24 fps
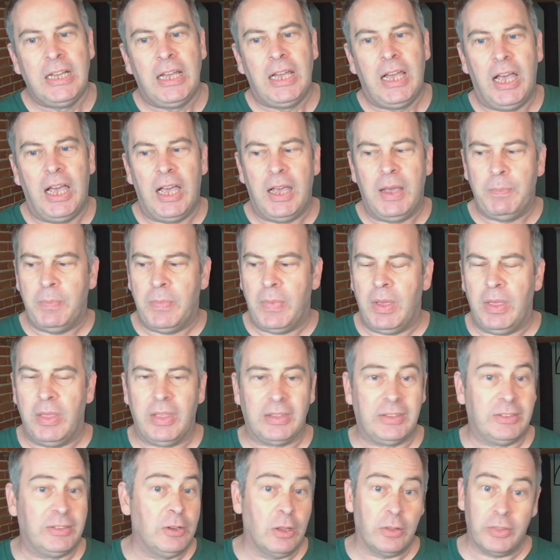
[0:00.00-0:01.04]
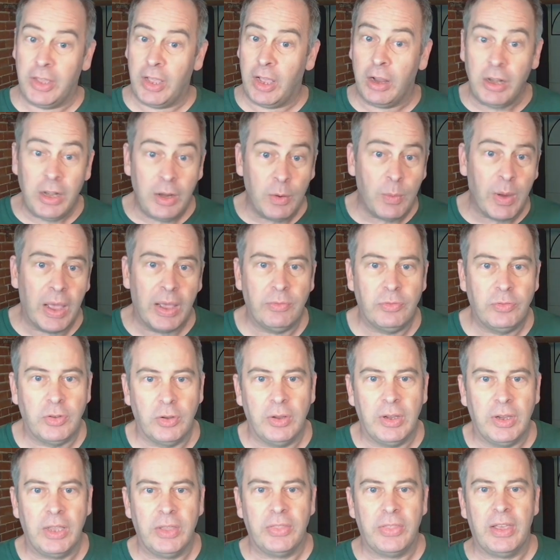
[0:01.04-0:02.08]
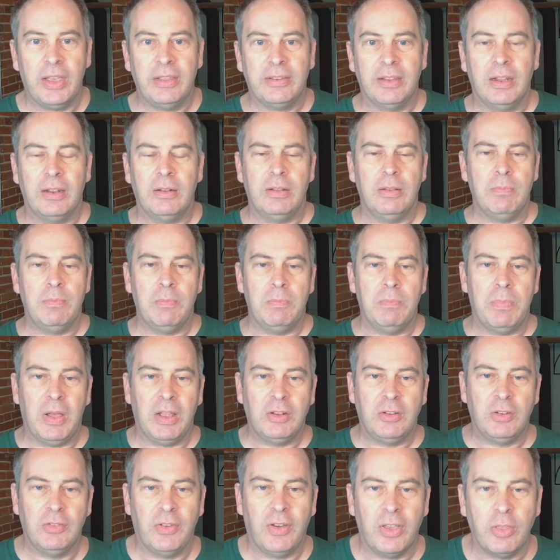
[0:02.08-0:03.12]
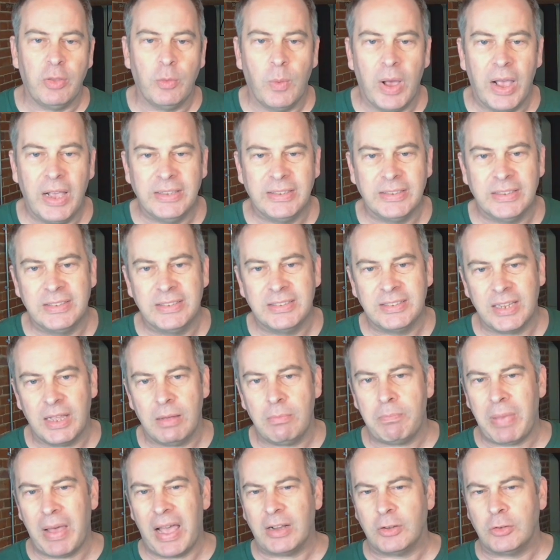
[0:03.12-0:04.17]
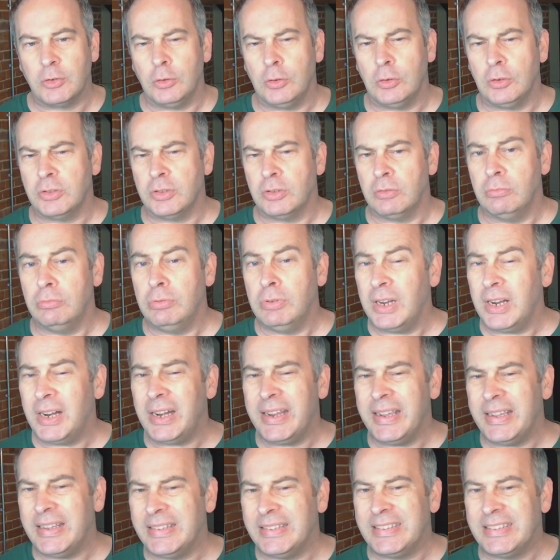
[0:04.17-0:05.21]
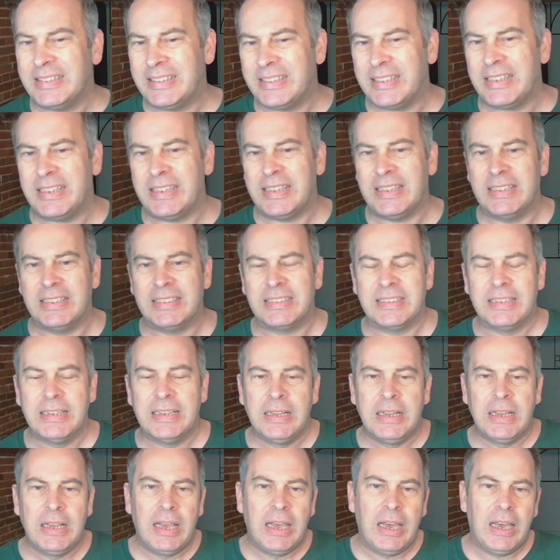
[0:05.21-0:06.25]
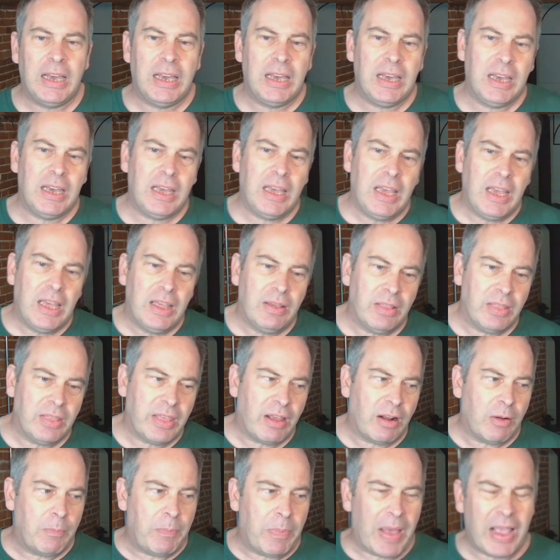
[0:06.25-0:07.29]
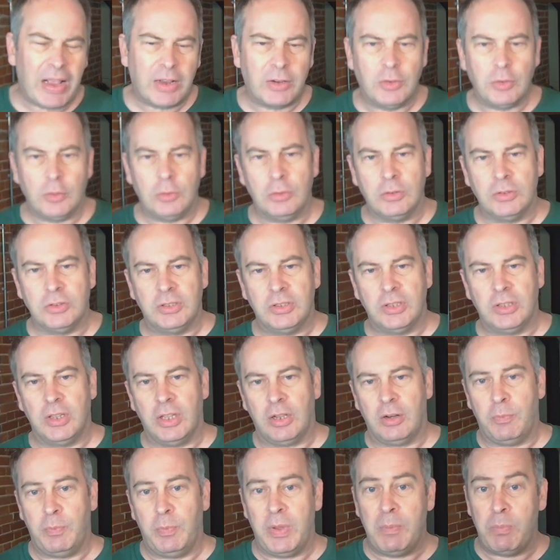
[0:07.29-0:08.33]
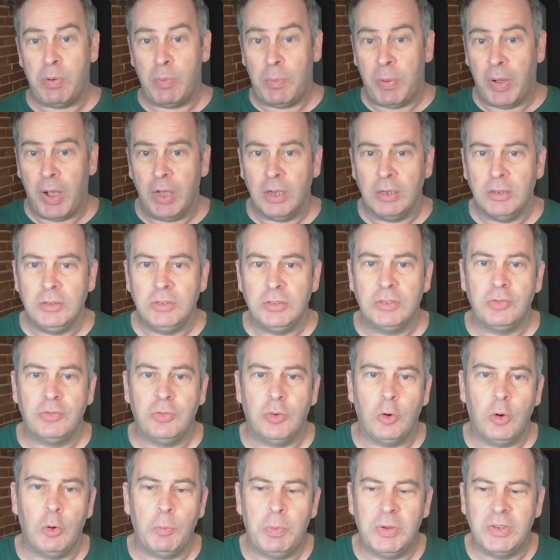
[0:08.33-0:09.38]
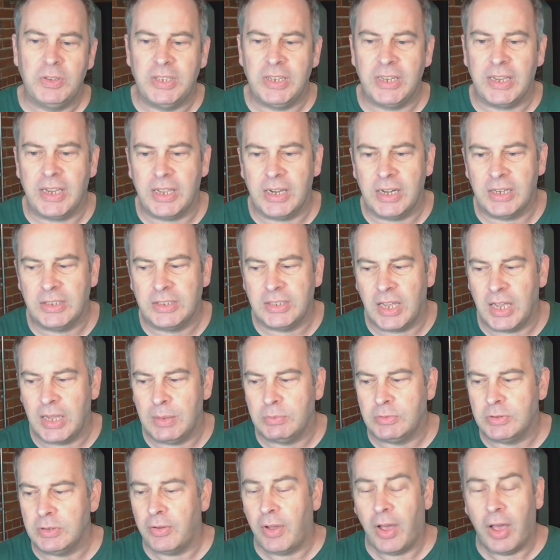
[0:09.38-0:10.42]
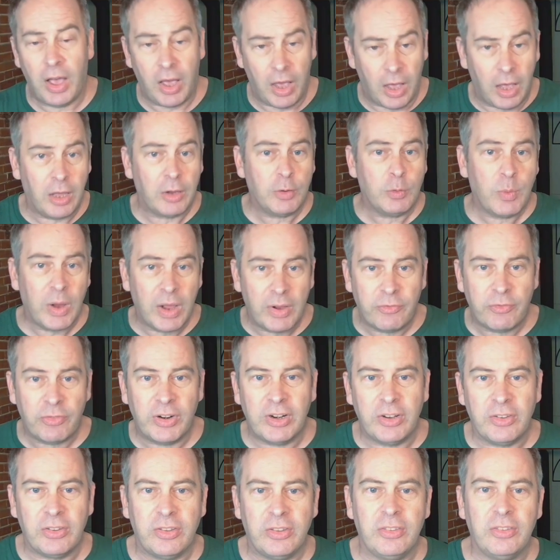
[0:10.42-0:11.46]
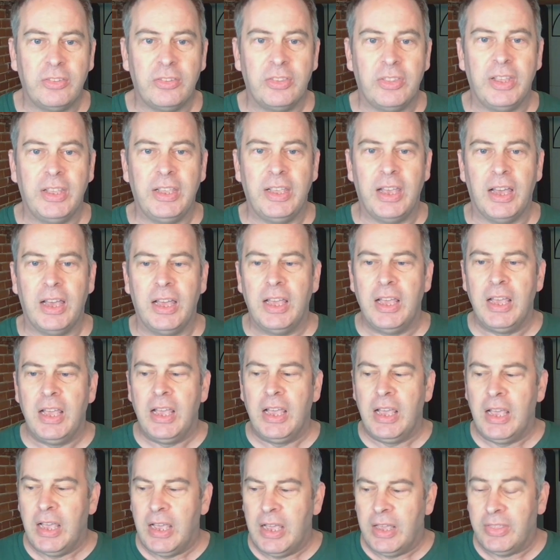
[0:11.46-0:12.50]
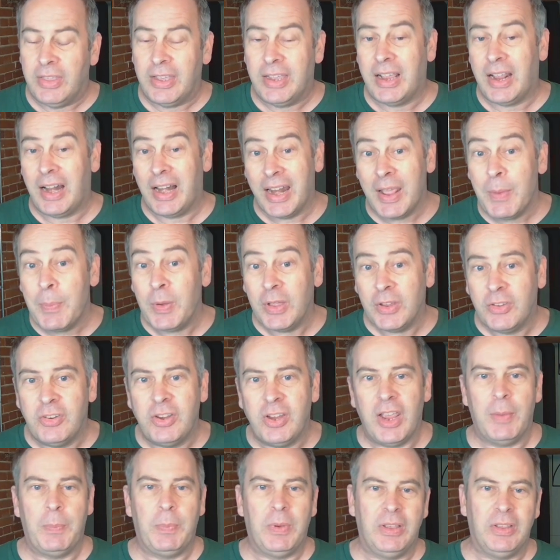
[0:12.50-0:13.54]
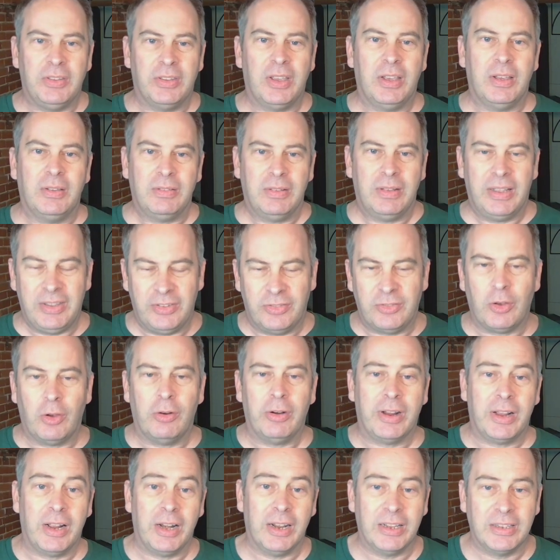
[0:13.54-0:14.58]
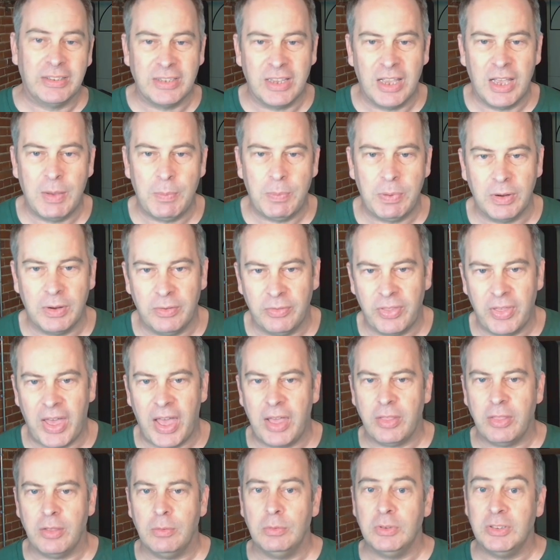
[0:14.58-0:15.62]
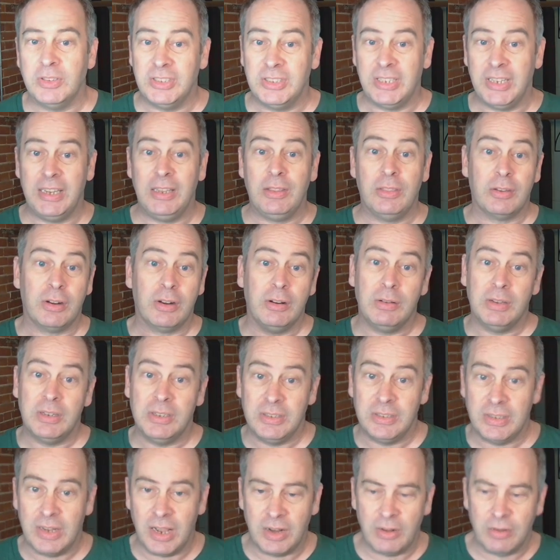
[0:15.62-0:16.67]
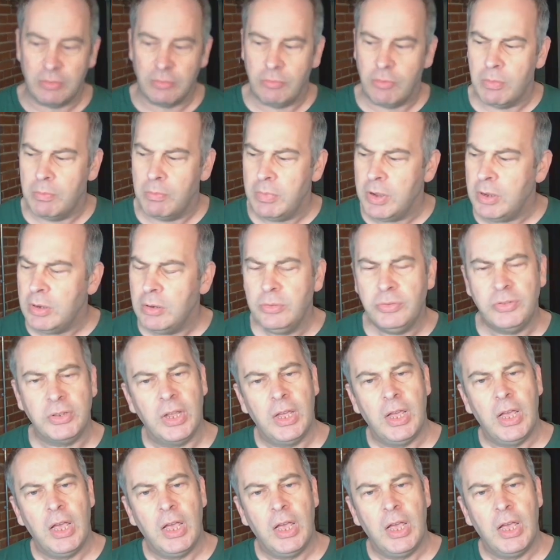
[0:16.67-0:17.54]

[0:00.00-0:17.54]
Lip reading: It's not the only way of doing it. There's a bunch of other ways, and some backdoors are really insidious. There are backdoors that have been proposed for particular types of hardware. For instance, the clipper chip is a historical example of that was seen through and removed.